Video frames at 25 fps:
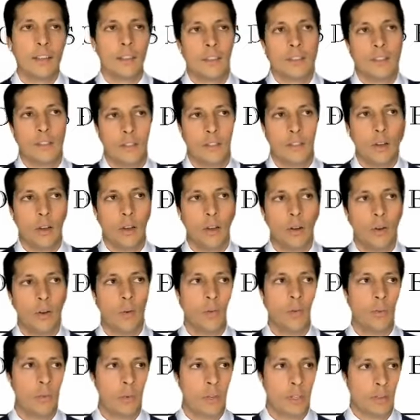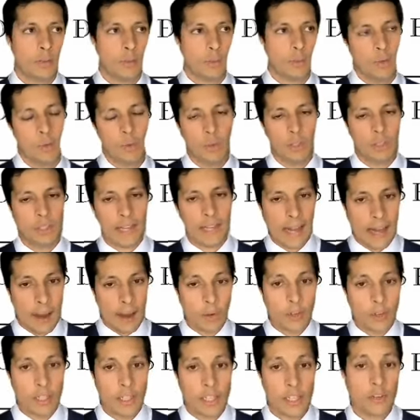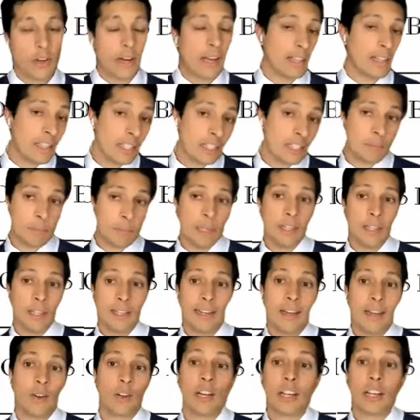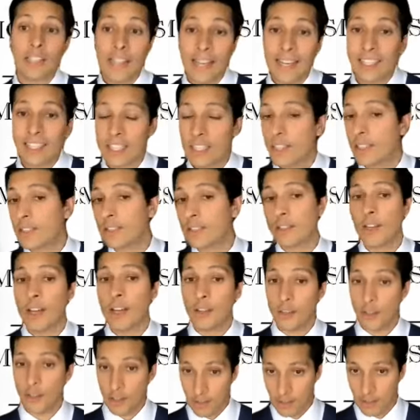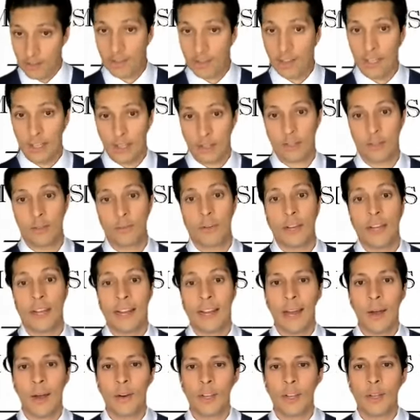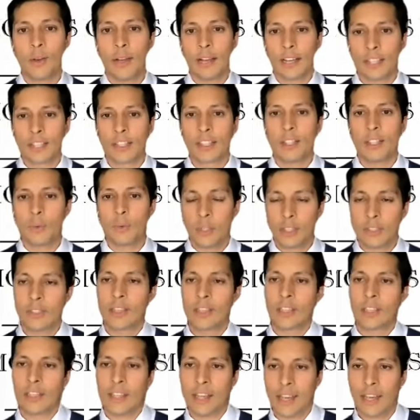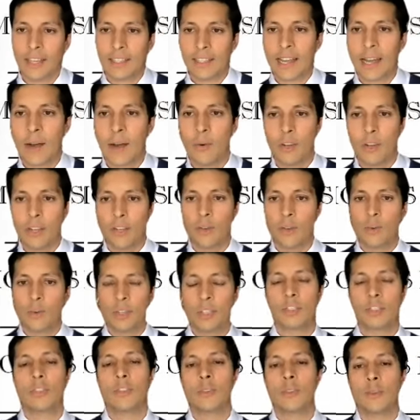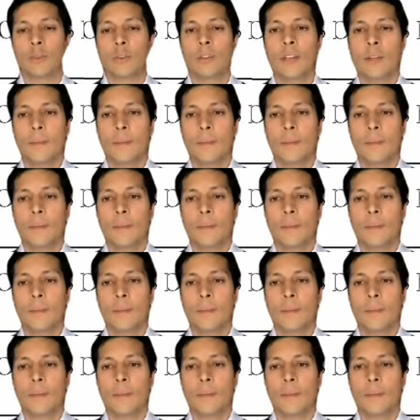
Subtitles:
so with the hourly, you're at least billing. Now, collection is another issue, right? How are you actually going to collect? How are you going to